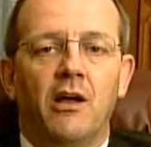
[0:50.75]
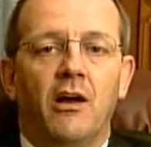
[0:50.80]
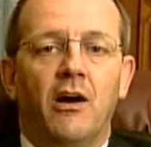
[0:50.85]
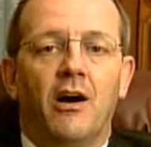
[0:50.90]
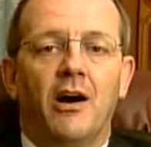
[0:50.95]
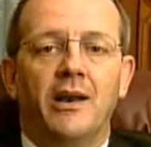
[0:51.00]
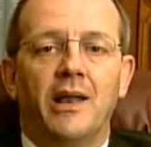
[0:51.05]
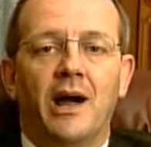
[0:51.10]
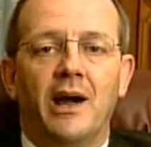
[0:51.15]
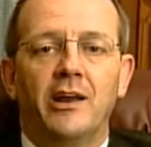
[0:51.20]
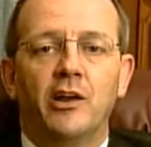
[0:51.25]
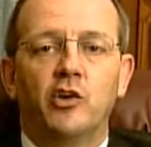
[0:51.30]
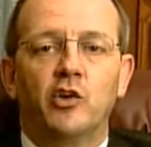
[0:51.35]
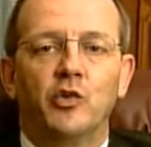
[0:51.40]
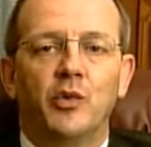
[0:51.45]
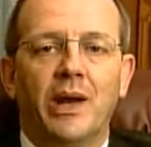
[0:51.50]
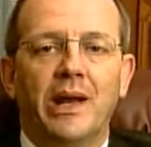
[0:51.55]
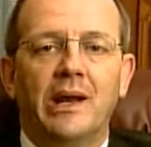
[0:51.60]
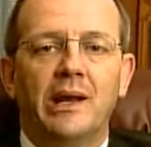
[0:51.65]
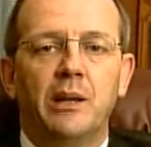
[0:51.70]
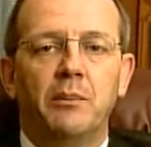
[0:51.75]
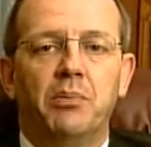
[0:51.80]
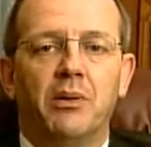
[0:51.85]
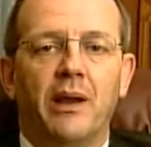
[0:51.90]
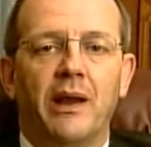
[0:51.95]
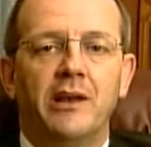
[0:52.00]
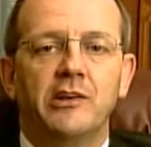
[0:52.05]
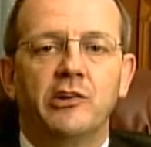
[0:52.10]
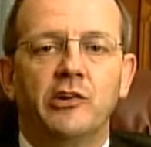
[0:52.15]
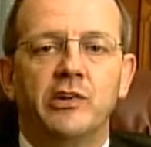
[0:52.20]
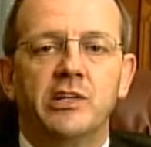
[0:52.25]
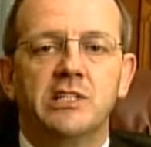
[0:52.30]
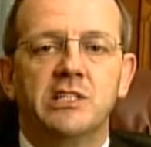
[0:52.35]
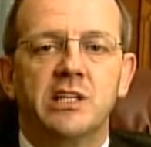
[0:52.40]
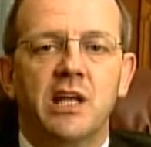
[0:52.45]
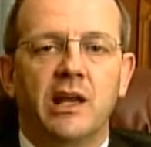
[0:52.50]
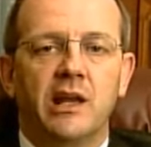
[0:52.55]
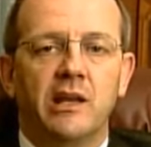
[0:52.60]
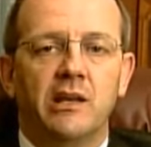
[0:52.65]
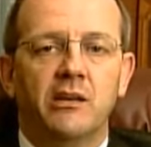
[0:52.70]
on how to correctly plan your
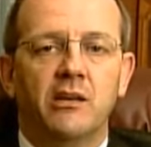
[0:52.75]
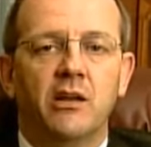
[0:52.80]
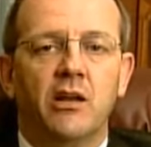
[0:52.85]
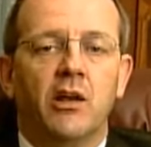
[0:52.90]
estate.